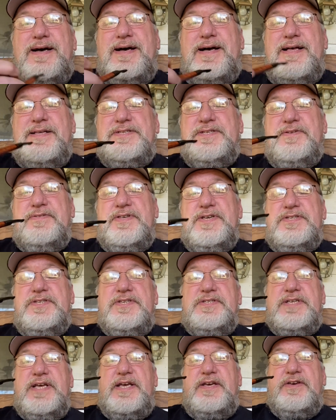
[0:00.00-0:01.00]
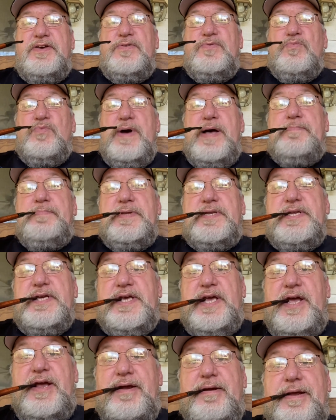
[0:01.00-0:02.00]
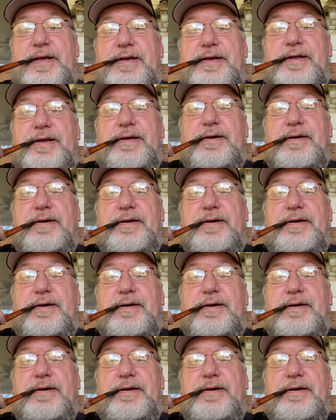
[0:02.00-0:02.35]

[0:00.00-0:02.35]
so this is a good weapon to carry.